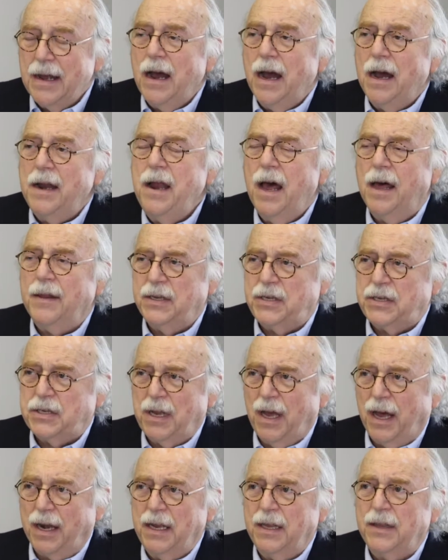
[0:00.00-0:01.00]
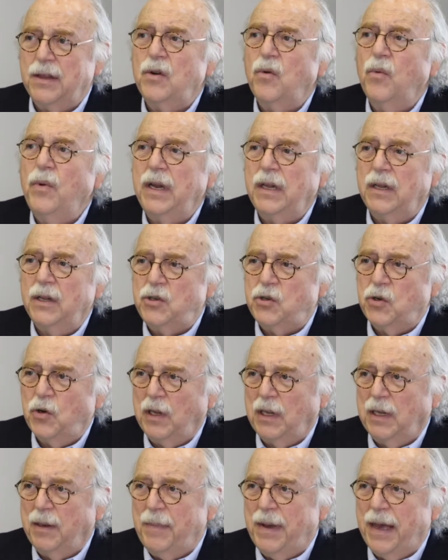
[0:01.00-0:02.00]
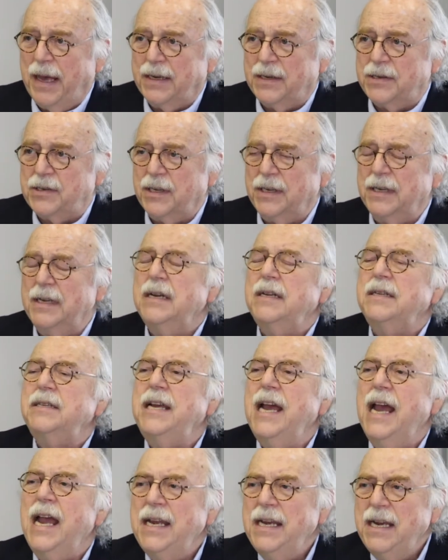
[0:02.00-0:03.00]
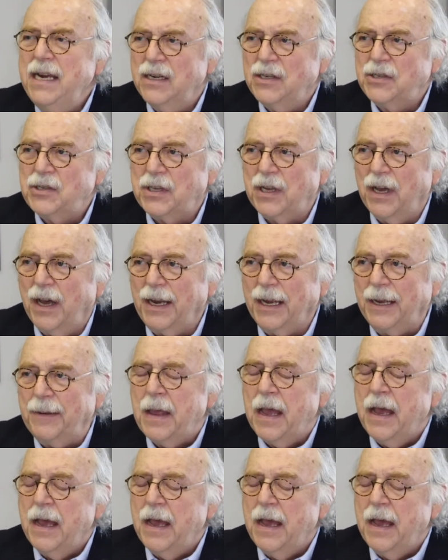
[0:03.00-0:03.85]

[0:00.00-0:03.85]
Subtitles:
Another study in the New England Journal of Medicine, 10-year study.